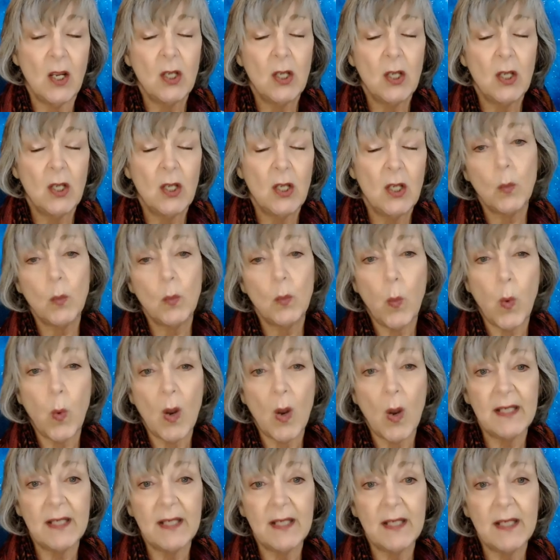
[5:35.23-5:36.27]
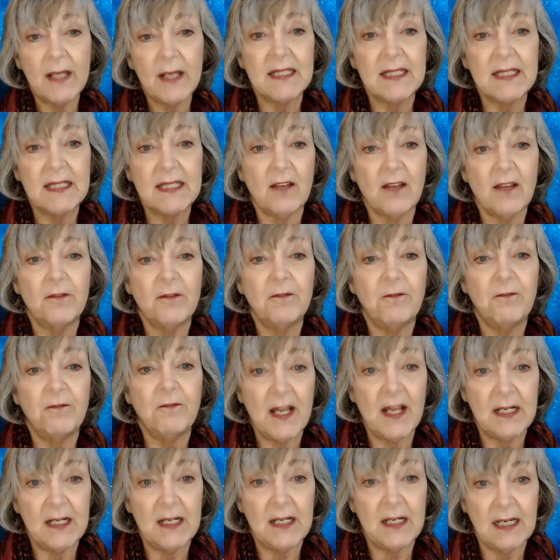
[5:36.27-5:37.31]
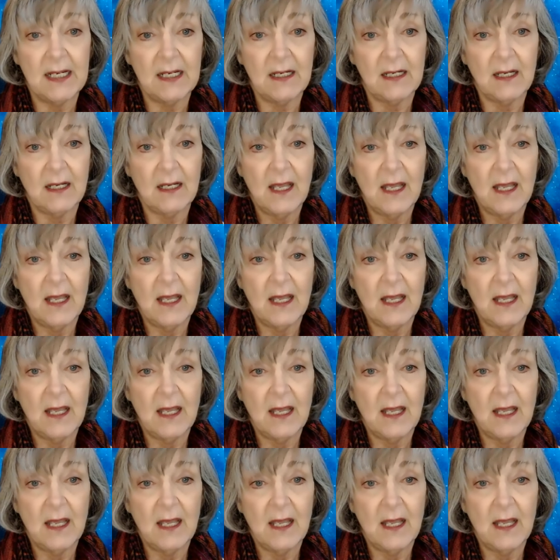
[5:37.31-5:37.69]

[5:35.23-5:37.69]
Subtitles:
to what is the funding